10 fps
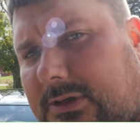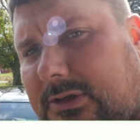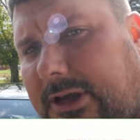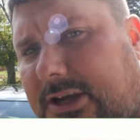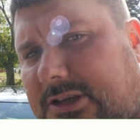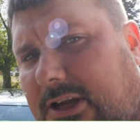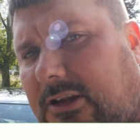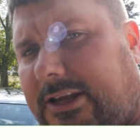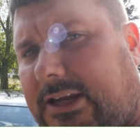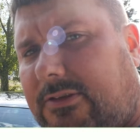like I said,
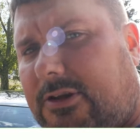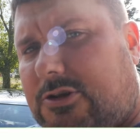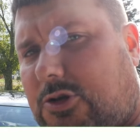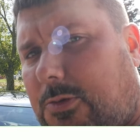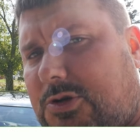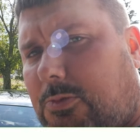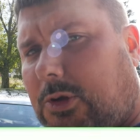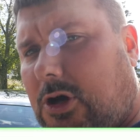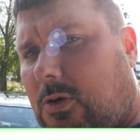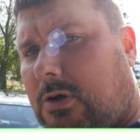link in the description
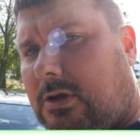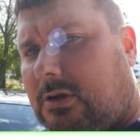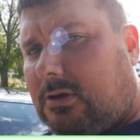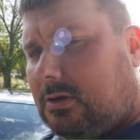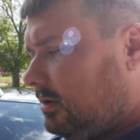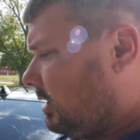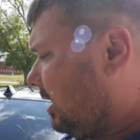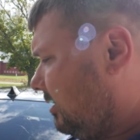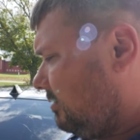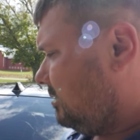below.
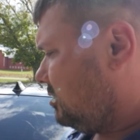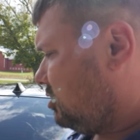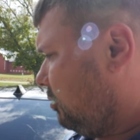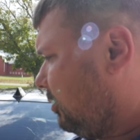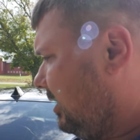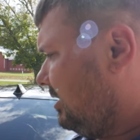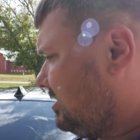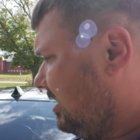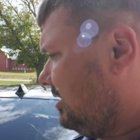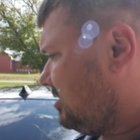Uh, super
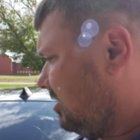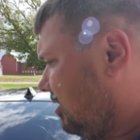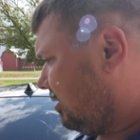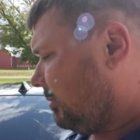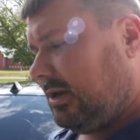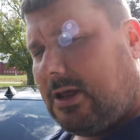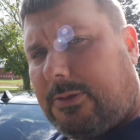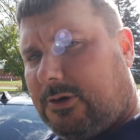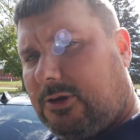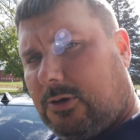easy install. I mean,
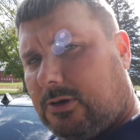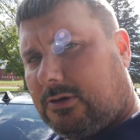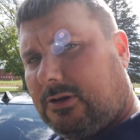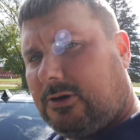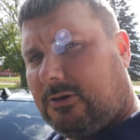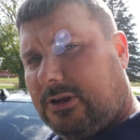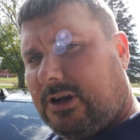nothing to it. Literally